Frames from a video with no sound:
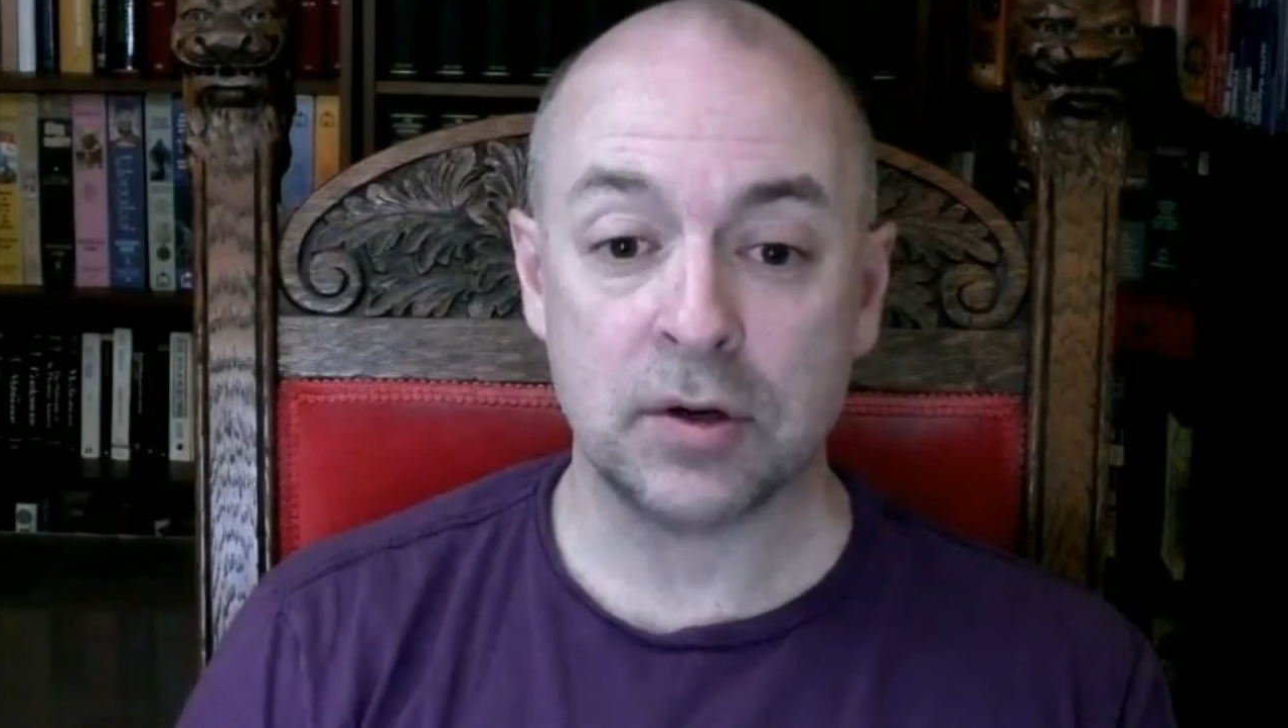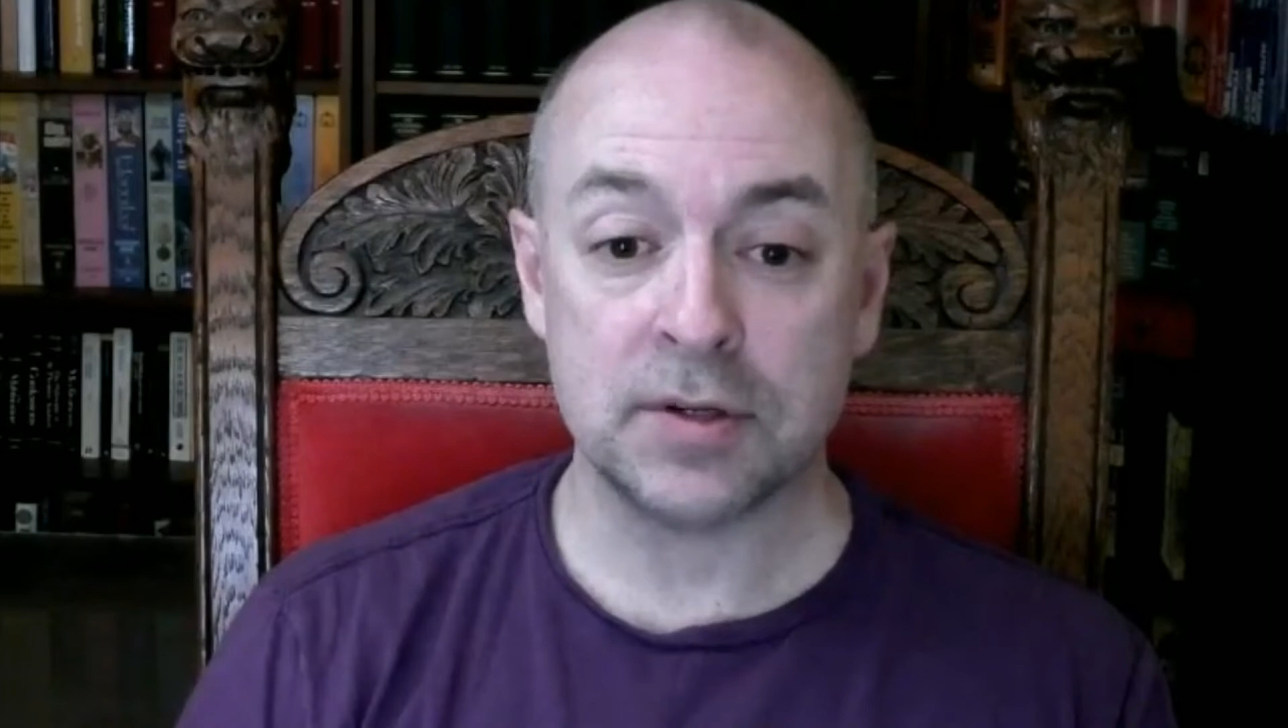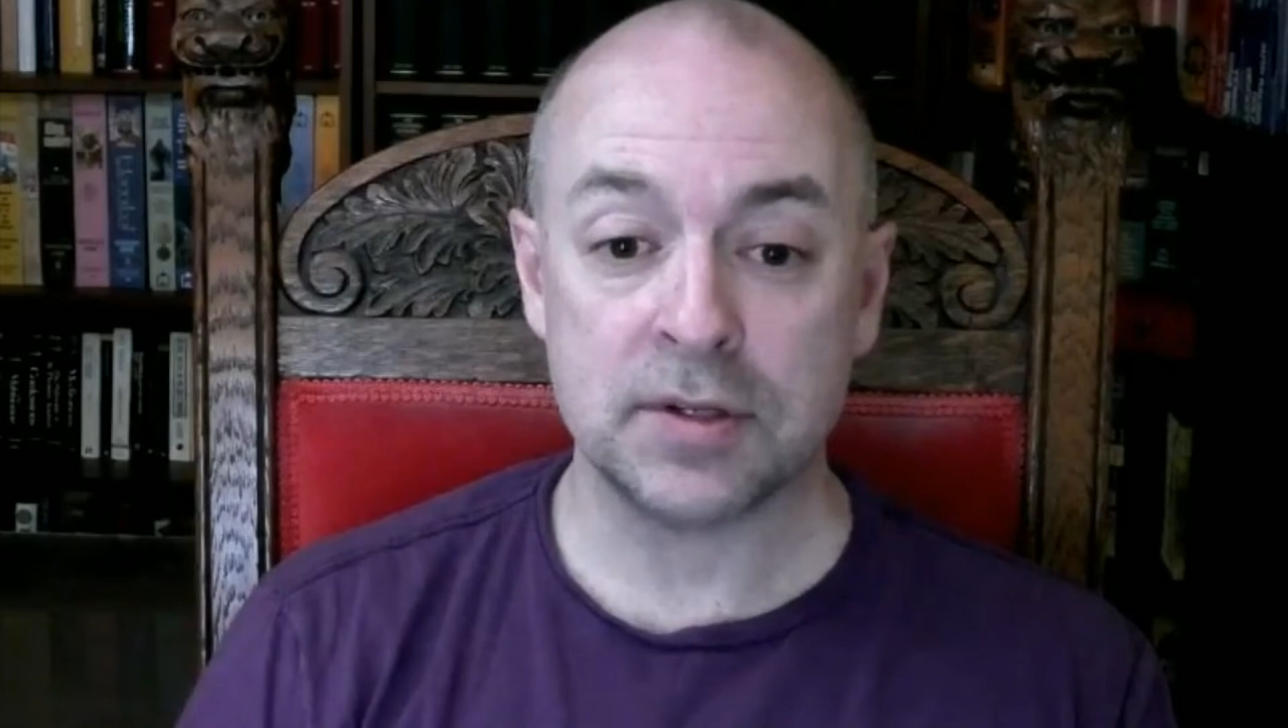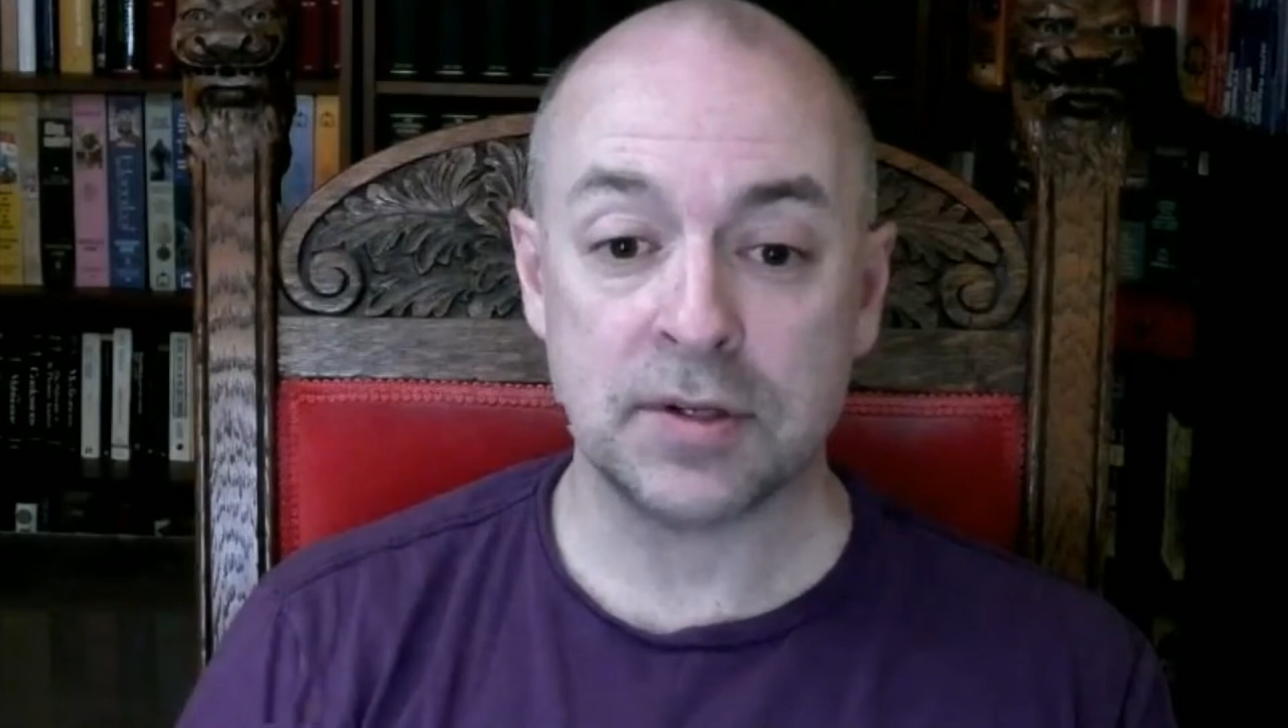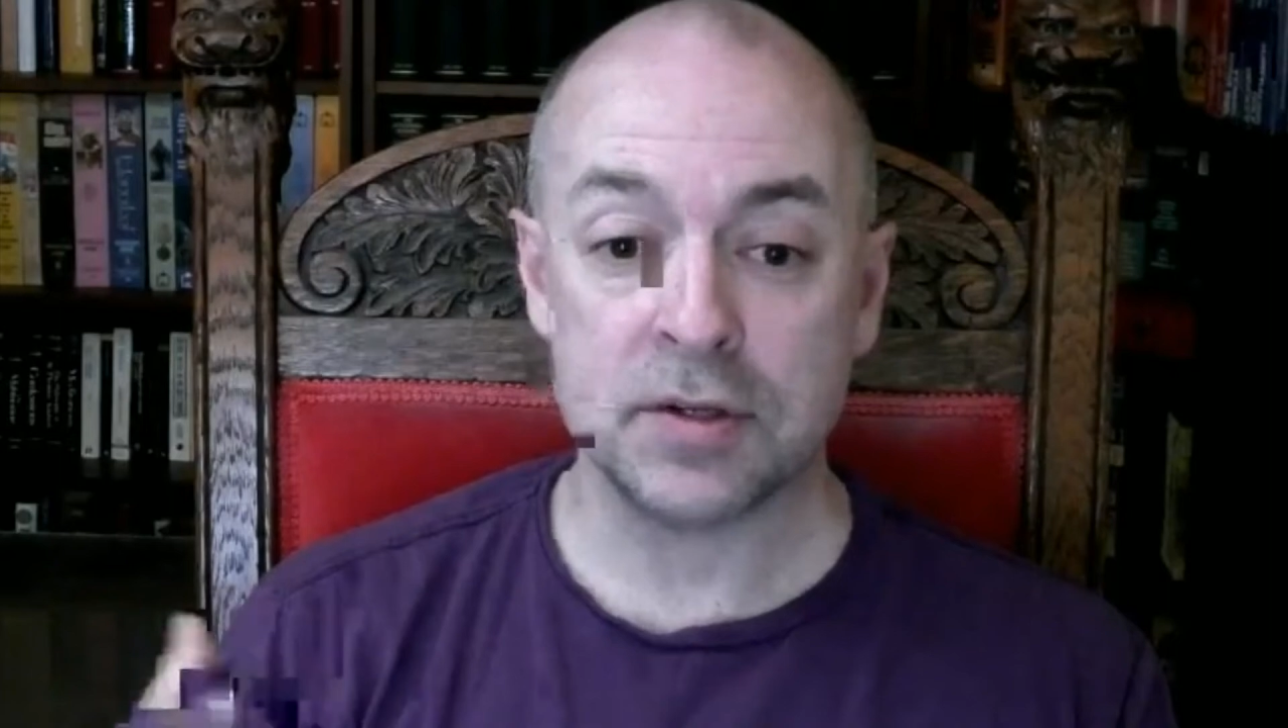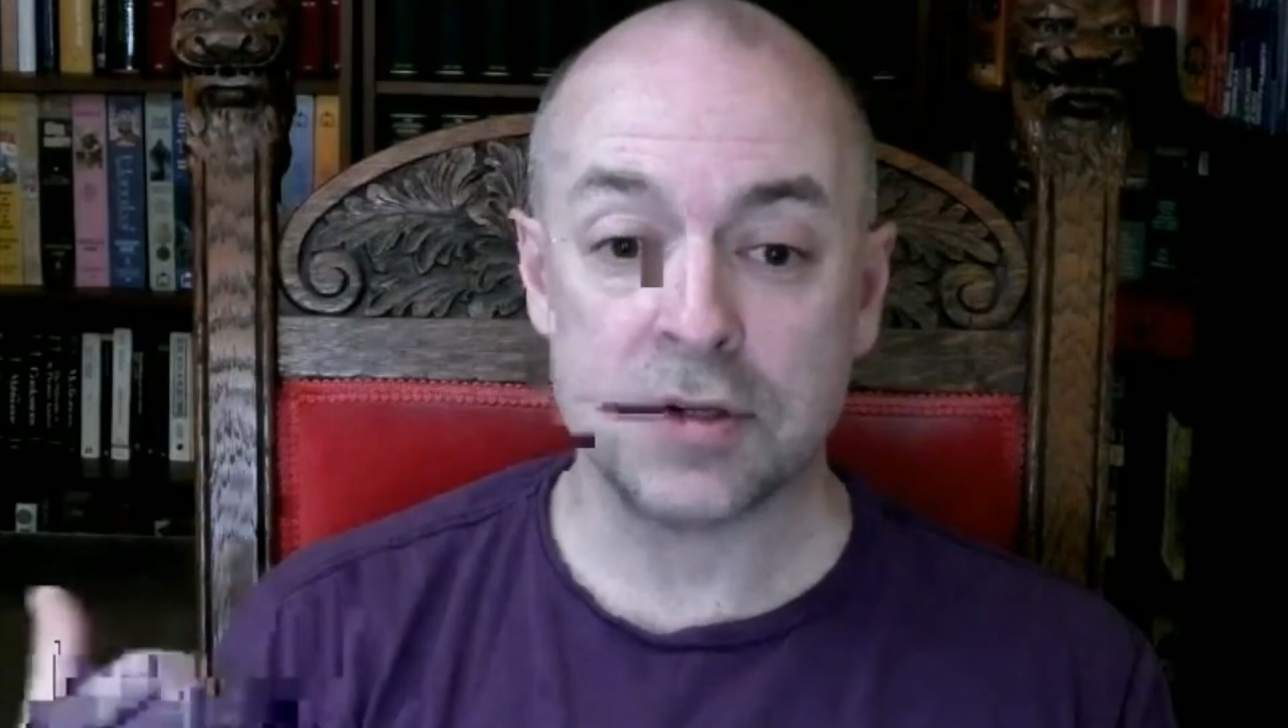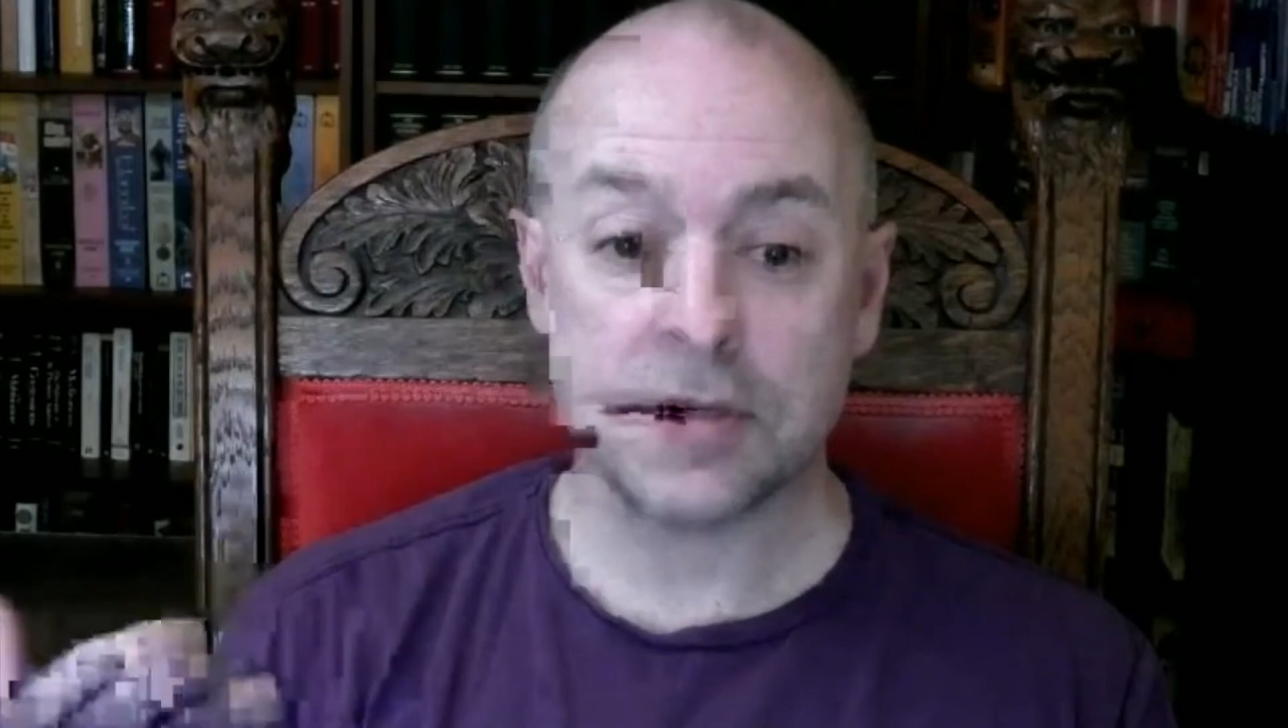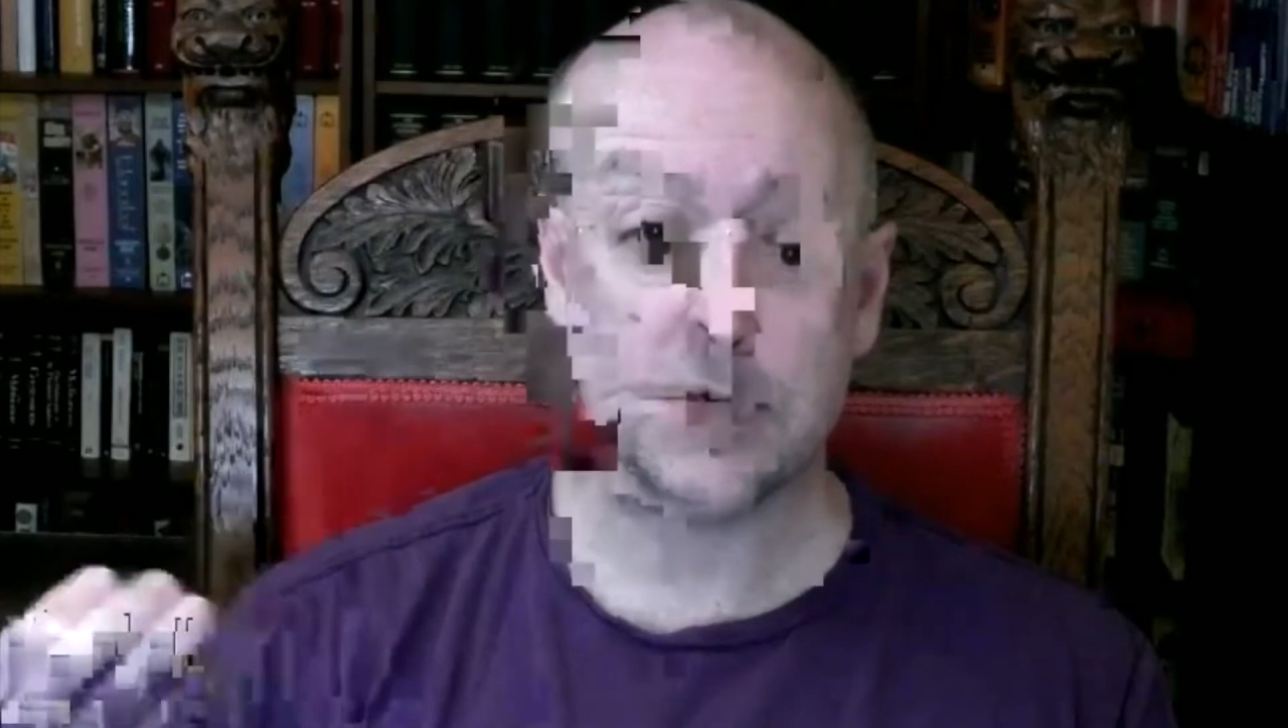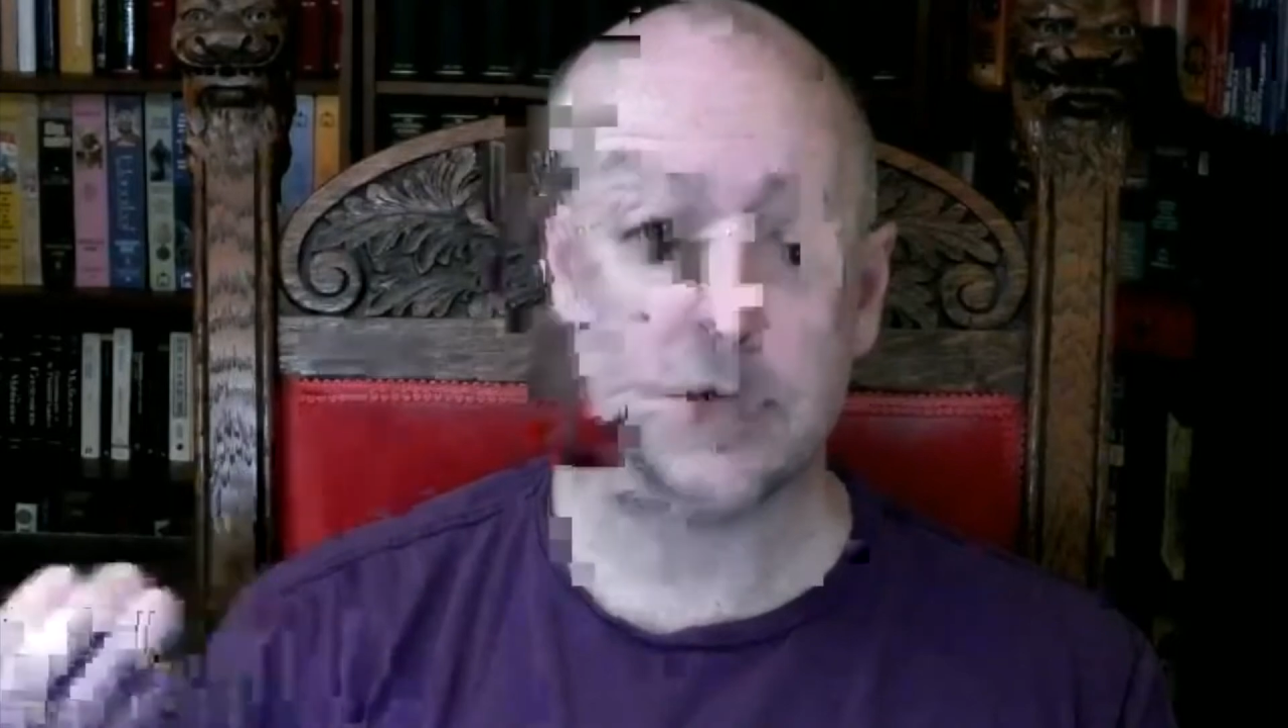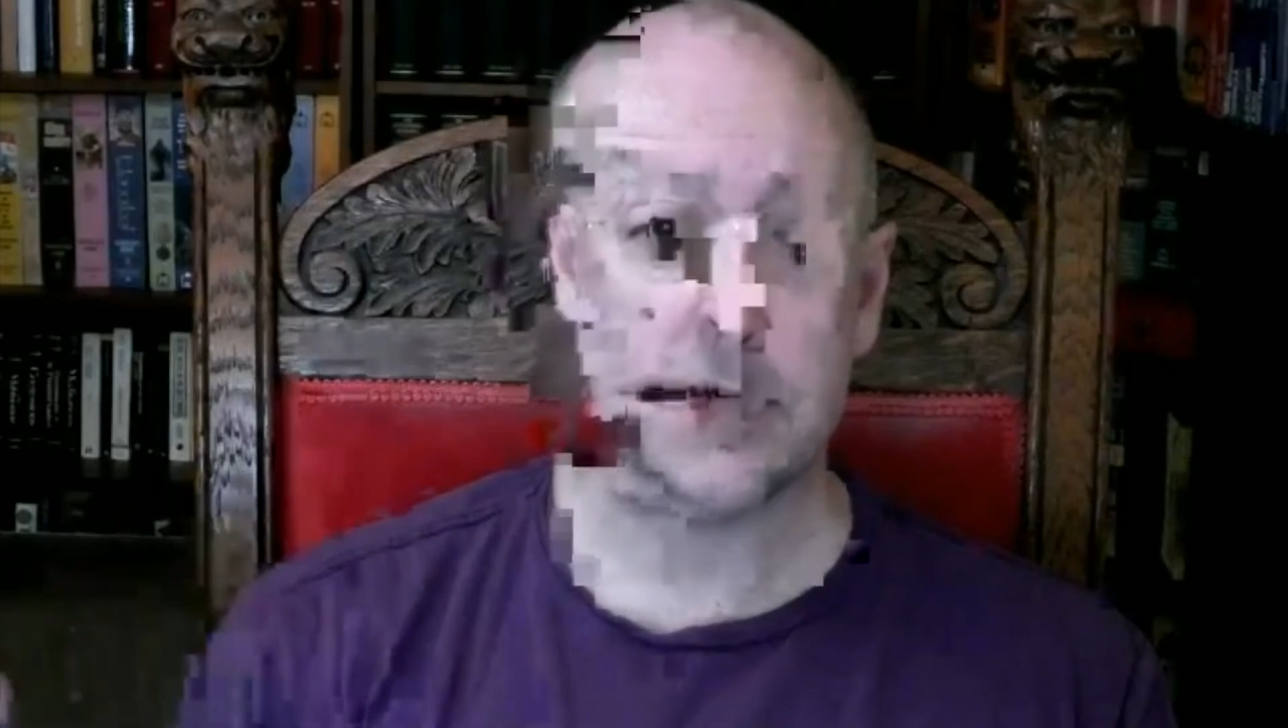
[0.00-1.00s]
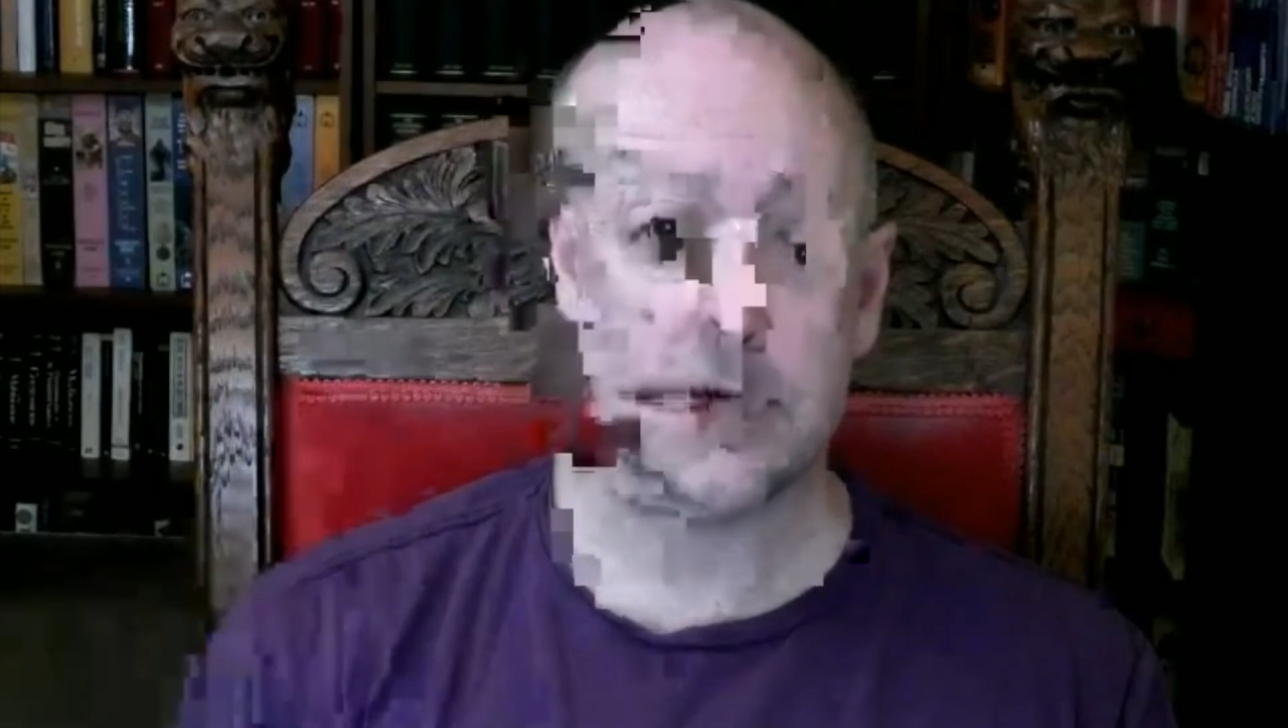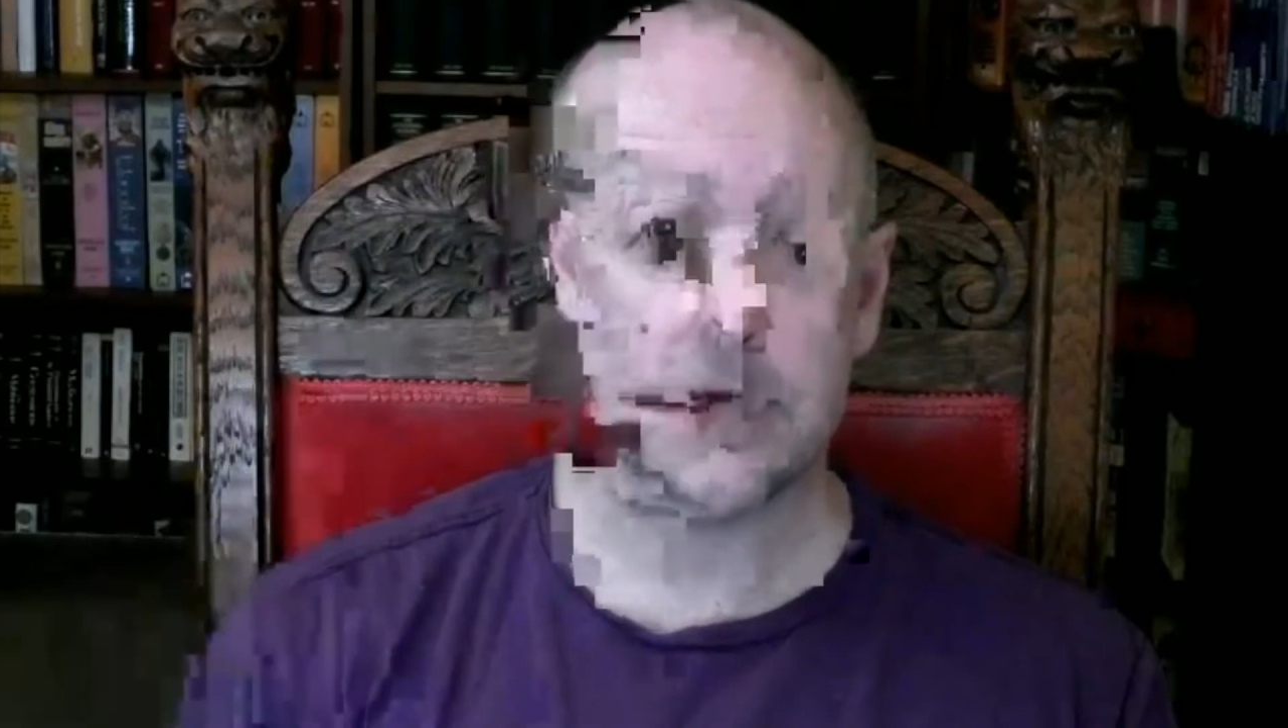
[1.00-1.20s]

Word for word: may have the money,